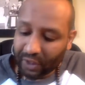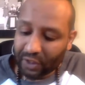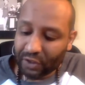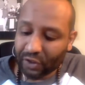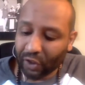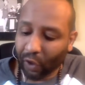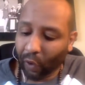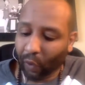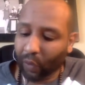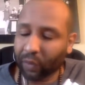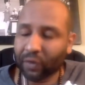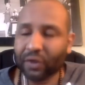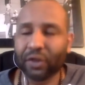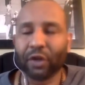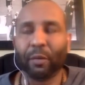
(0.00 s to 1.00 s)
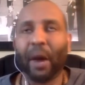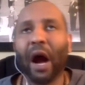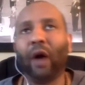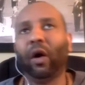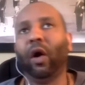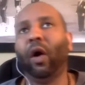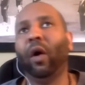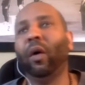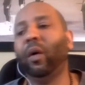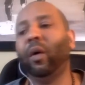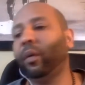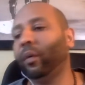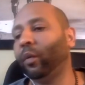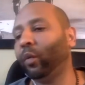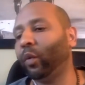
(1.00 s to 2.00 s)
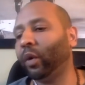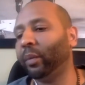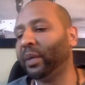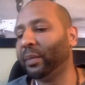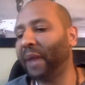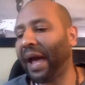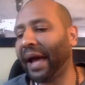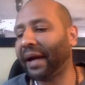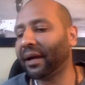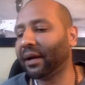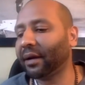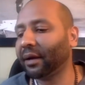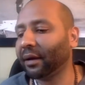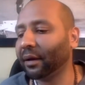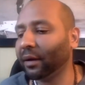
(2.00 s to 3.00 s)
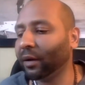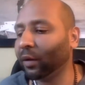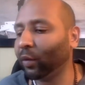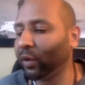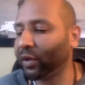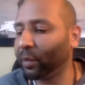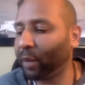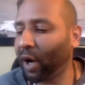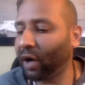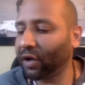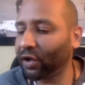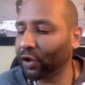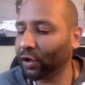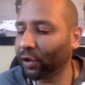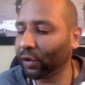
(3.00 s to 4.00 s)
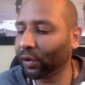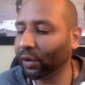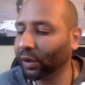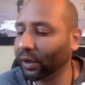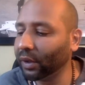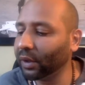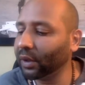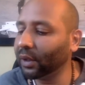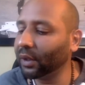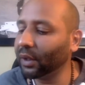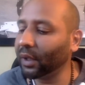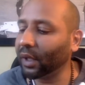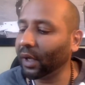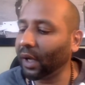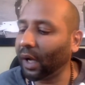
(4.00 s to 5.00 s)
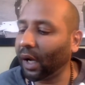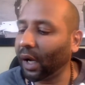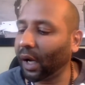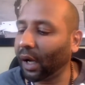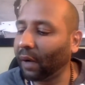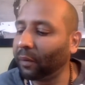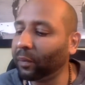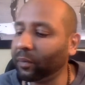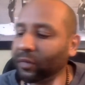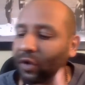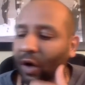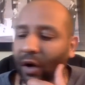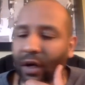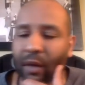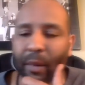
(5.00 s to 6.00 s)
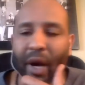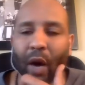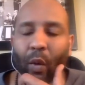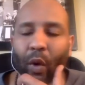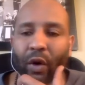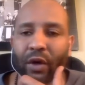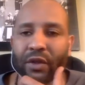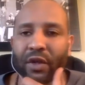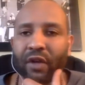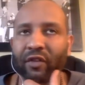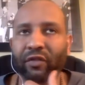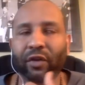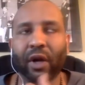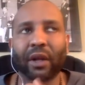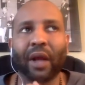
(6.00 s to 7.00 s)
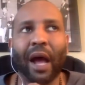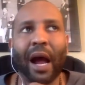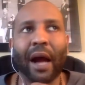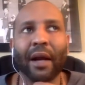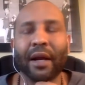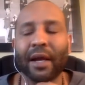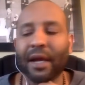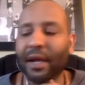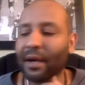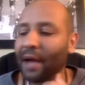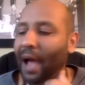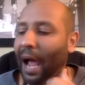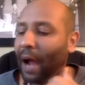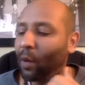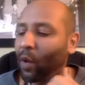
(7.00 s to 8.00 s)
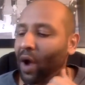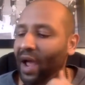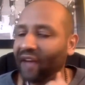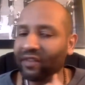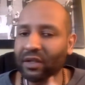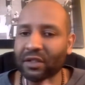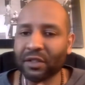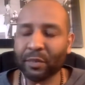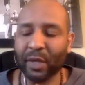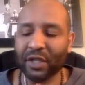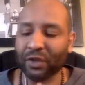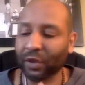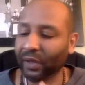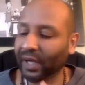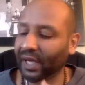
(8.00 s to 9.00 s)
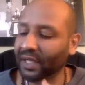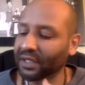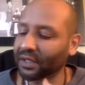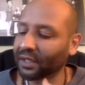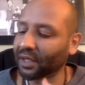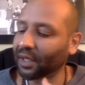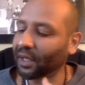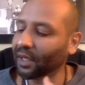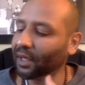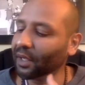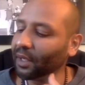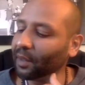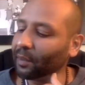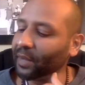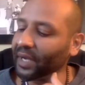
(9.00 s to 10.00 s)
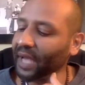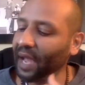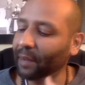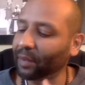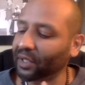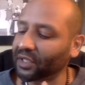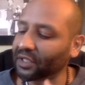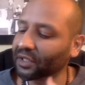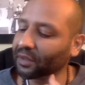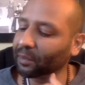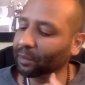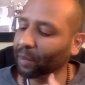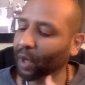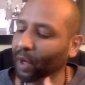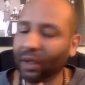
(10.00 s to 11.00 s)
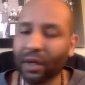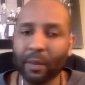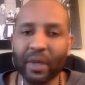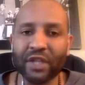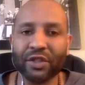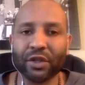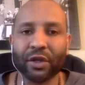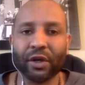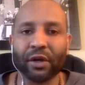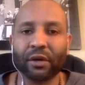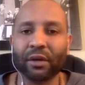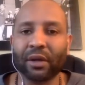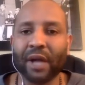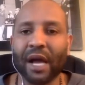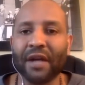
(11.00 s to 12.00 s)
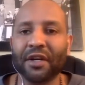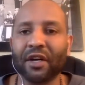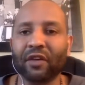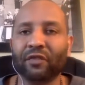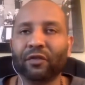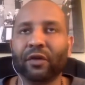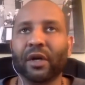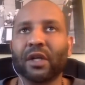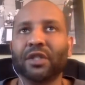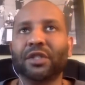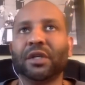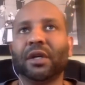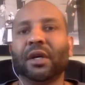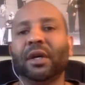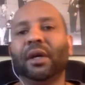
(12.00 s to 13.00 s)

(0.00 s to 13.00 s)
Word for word: So tomorrow we'll be back with the part two, uh, talking about workers on the front line, and I will have a special guest, Minneapolis Park Commissioner Londel French.